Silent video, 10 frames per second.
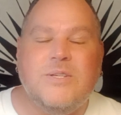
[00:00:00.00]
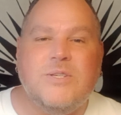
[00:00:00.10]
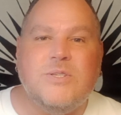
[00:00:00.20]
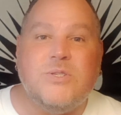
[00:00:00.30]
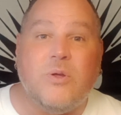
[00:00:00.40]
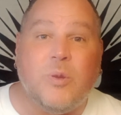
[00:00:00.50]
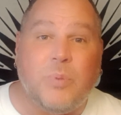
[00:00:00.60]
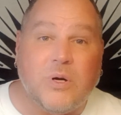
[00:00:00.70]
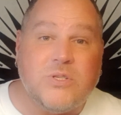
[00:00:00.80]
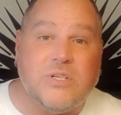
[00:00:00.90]
So, the
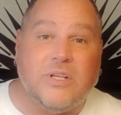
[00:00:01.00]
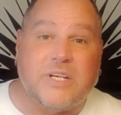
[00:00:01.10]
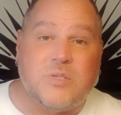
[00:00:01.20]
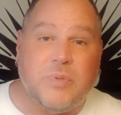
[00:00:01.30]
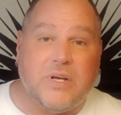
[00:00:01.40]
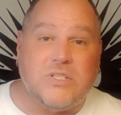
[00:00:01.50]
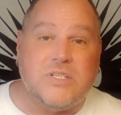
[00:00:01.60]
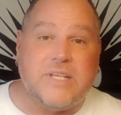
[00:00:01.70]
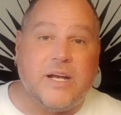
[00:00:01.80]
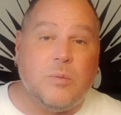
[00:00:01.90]
personal experiences
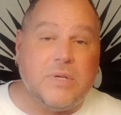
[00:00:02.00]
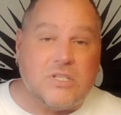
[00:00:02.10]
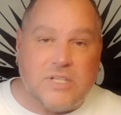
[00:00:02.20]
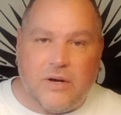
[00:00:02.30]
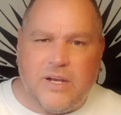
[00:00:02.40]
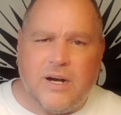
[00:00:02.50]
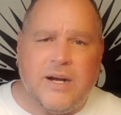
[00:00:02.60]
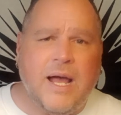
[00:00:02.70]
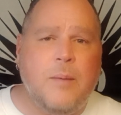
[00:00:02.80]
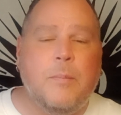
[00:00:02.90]
that I'll be sharing are
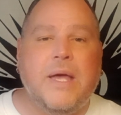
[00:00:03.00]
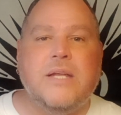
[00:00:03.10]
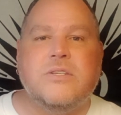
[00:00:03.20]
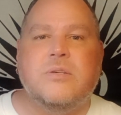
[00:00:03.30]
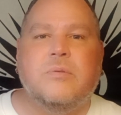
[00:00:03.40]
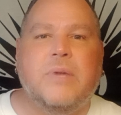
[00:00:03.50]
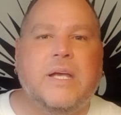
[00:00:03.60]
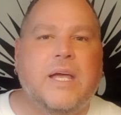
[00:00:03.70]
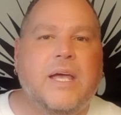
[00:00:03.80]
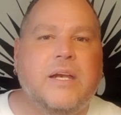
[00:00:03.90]
not meant to
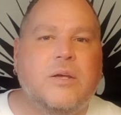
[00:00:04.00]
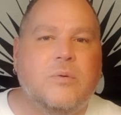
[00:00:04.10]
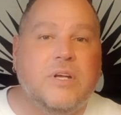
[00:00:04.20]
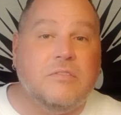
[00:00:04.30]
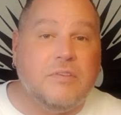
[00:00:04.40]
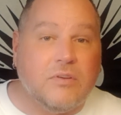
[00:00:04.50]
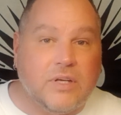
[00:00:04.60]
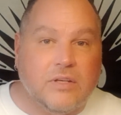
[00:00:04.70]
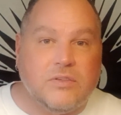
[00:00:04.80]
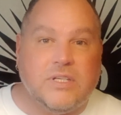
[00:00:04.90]
make anyone feel
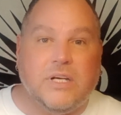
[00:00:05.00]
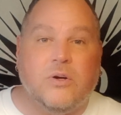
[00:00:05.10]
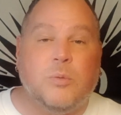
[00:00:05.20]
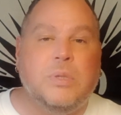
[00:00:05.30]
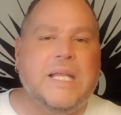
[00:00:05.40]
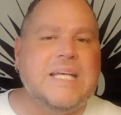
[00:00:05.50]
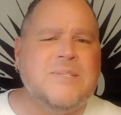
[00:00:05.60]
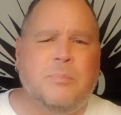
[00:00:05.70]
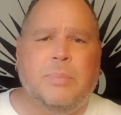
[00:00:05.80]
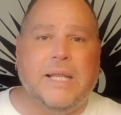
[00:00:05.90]
guilty or to place
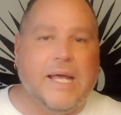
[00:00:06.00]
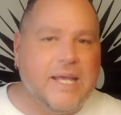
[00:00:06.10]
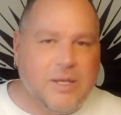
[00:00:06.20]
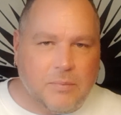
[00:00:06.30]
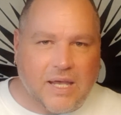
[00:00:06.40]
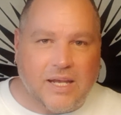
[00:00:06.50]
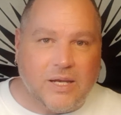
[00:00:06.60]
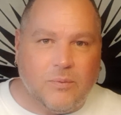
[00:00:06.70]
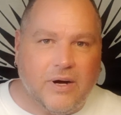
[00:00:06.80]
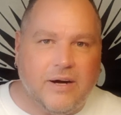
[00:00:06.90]
blame
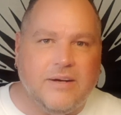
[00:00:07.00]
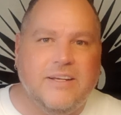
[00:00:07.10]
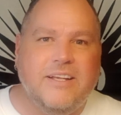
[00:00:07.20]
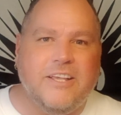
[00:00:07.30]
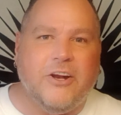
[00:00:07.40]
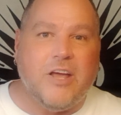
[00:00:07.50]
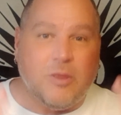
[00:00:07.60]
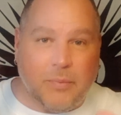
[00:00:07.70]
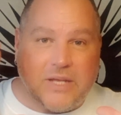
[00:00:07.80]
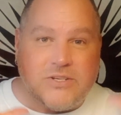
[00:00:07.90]
anywhere. I have the
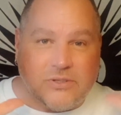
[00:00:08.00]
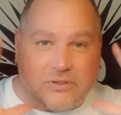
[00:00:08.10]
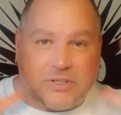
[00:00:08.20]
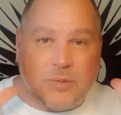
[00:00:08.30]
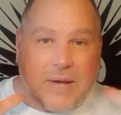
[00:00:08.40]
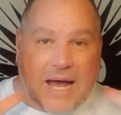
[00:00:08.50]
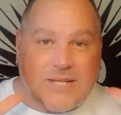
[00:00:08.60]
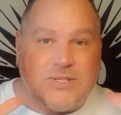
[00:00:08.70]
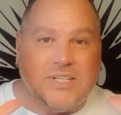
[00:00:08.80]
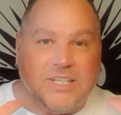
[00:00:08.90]
mental
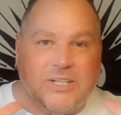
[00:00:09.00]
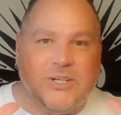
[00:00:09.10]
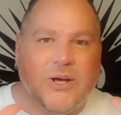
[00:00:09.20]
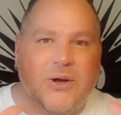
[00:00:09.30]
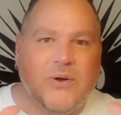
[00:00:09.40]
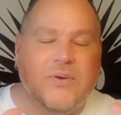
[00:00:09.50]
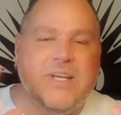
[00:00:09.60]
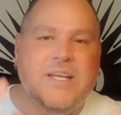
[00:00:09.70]
capacity to know